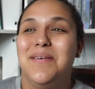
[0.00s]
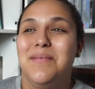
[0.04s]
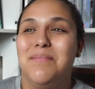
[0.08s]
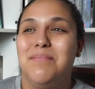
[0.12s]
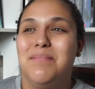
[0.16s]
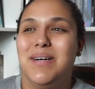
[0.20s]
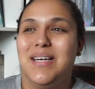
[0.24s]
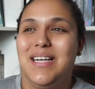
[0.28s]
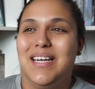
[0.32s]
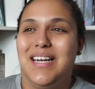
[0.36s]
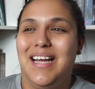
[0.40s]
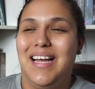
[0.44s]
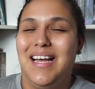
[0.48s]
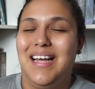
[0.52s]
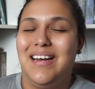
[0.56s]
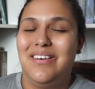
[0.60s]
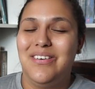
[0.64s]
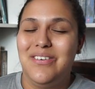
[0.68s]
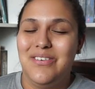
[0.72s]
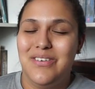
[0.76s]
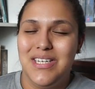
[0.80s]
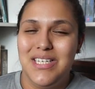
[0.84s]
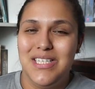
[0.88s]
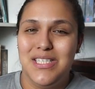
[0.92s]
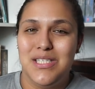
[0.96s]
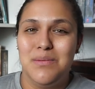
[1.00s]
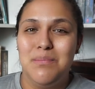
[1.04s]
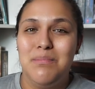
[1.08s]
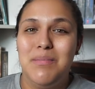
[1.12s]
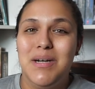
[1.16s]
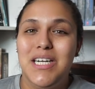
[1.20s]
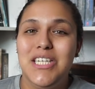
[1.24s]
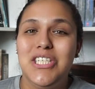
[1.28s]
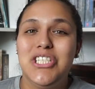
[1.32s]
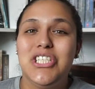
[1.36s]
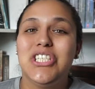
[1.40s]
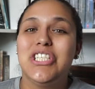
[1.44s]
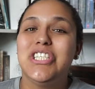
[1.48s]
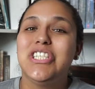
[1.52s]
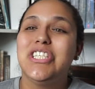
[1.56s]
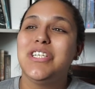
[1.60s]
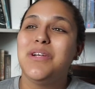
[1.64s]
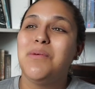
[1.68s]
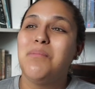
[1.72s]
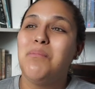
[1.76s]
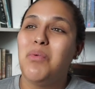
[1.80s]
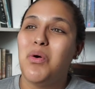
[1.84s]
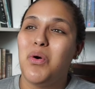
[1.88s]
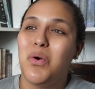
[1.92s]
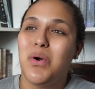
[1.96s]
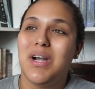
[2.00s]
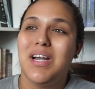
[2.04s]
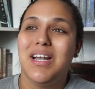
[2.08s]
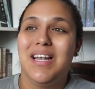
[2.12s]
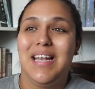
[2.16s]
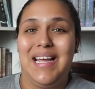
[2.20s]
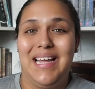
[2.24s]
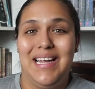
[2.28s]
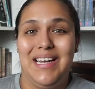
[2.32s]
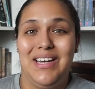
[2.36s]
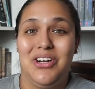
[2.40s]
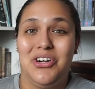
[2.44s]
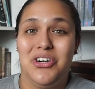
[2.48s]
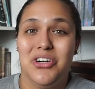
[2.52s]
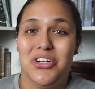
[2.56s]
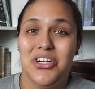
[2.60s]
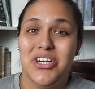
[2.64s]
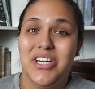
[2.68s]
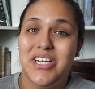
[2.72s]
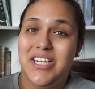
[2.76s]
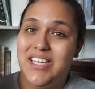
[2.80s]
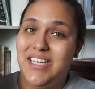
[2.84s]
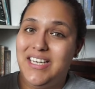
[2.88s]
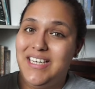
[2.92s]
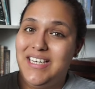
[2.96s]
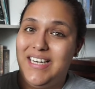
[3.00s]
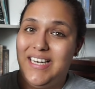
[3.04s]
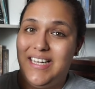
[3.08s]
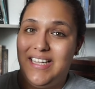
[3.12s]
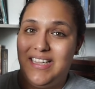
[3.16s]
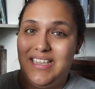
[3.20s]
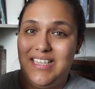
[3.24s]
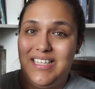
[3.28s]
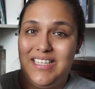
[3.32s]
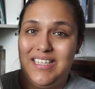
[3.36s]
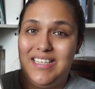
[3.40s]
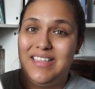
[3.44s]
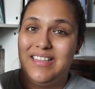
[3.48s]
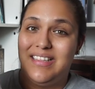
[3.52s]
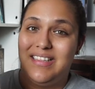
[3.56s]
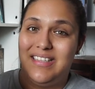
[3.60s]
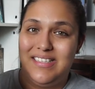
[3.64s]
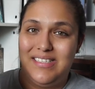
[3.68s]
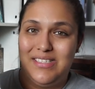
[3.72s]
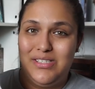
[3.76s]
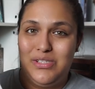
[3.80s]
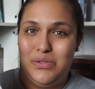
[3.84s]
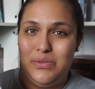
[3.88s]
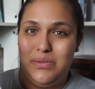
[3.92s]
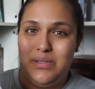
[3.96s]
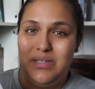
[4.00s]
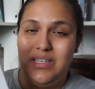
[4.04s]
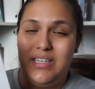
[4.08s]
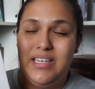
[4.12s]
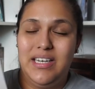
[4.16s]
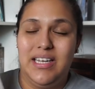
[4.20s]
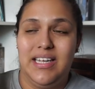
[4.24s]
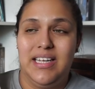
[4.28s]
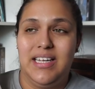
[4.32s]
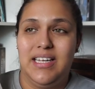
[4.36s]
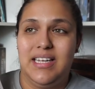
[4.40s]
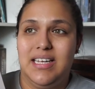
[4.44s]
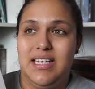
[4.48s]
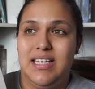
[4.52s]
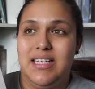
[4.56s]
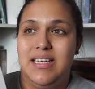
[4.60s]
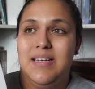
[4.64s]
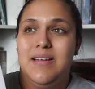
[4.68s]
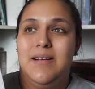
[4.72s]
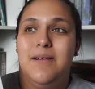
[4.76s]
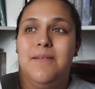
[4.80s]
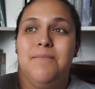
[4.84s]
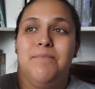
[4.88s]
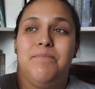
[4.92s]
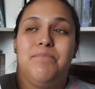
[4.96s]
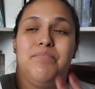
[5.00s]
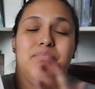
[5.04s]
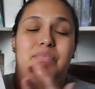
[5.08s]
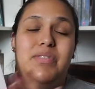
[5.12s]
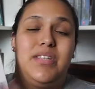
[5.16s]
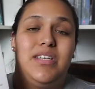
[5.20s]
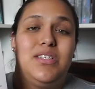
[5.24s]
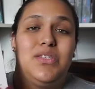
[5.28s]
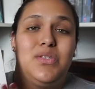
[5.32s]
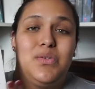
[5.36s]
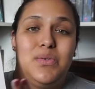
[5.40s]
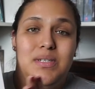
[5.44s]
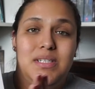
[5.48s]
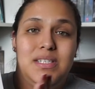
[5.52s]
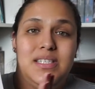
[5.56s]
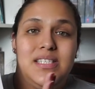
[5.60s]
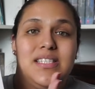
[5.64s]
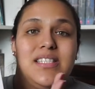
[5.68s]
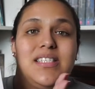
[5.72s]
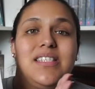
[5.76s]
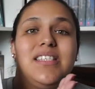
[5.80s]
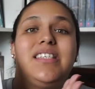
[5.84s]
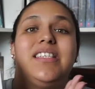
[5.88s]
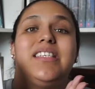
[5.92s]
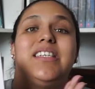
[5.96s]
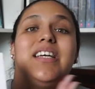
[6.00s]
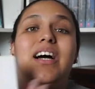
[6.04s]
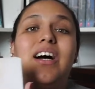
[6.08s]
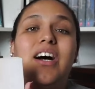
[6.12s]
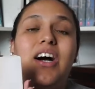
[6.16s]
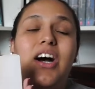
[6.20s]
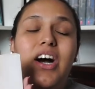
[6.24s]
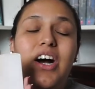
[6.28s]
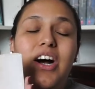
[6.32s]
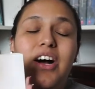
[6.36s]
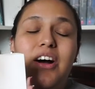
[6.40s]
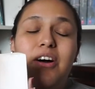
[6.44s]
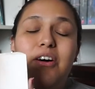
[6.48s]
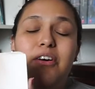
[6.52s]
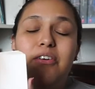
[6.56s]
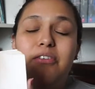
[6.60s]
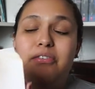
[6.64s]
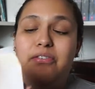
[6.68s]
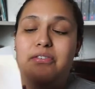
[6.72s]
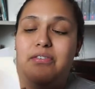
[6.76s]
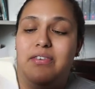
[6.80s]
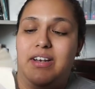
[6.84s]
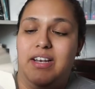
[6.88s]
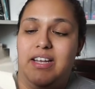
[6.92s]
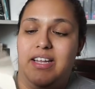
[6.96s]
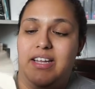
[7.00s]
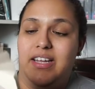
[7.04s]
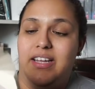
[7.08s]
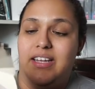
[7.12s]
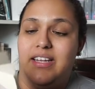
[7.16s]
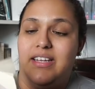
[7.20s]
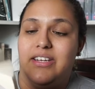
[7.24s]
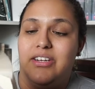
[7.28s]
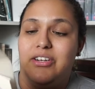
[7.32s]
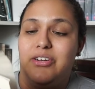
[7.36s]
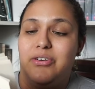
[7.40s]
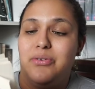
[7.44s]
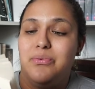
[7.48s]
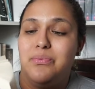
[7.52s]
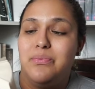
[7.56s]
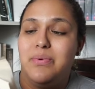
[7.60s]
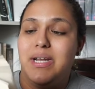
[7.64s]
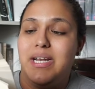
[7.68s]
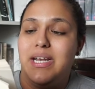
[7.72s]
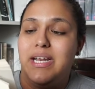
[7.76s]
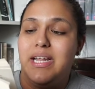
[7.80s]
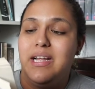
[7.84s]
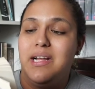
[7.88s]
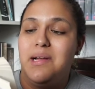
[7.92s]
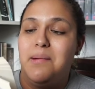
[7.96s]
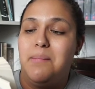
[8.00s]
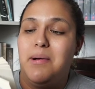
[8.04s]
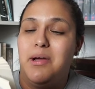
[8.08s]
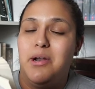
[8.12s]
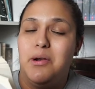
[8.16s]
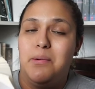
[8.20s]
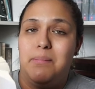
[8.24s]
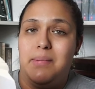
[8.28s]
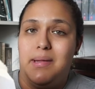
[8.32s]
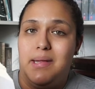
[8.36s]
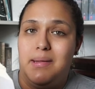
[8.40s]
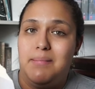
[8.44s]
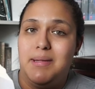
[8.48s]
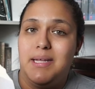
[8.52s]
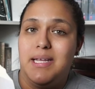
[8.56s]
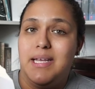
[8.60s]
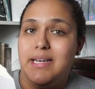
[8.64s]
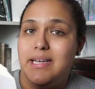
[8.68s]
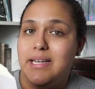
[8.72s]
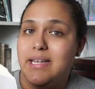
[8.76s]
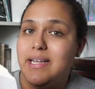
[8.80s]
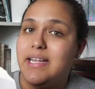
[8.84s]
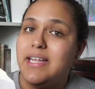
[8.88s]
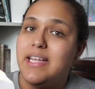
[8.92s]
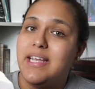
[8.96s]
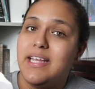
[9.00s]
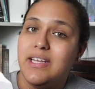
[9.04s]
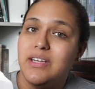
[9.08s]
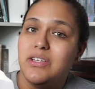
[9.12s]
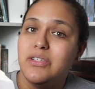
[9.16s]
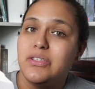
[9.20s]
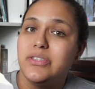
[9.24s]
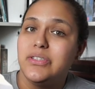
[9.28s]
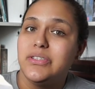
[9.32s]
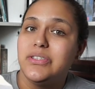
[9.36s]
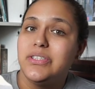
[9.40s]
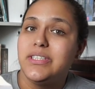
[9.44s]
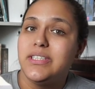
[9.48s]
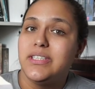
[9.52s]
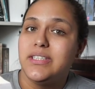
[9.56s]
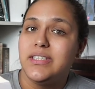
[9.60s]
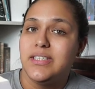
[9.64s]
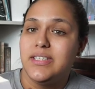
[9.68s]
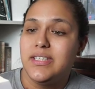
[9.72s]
But I don't know, it's much more lighthearted than this one. Like, this one's tough. Like, you're reading about a baby getting killed.